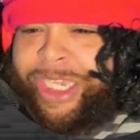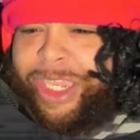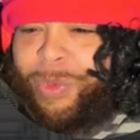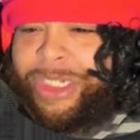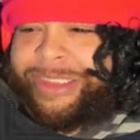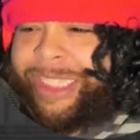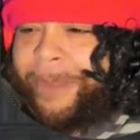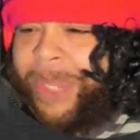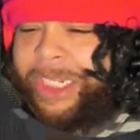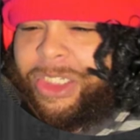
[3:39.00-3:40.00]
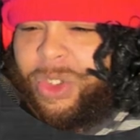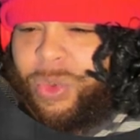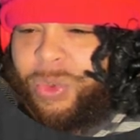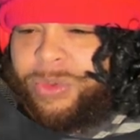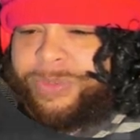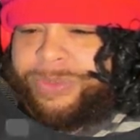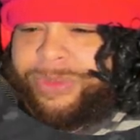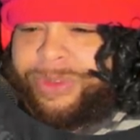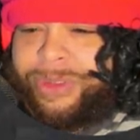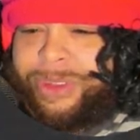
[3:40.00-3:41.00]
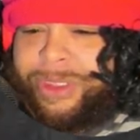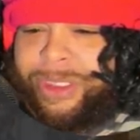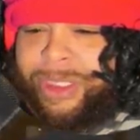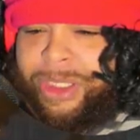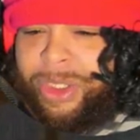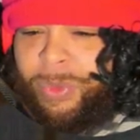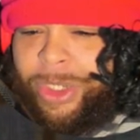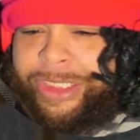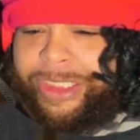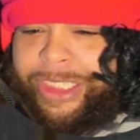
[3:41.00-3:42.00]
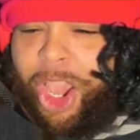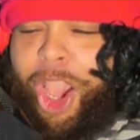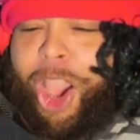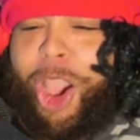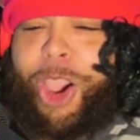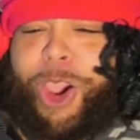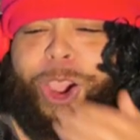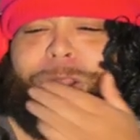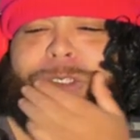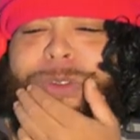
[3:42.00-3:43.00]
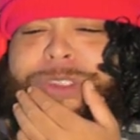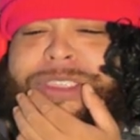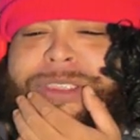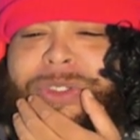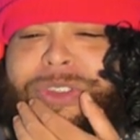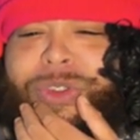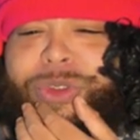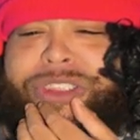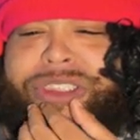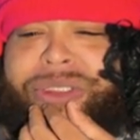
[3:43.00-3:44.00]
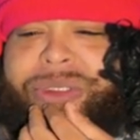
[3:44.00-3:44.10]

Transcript: Okay, what is that about to do? What do you... Oh, you... You...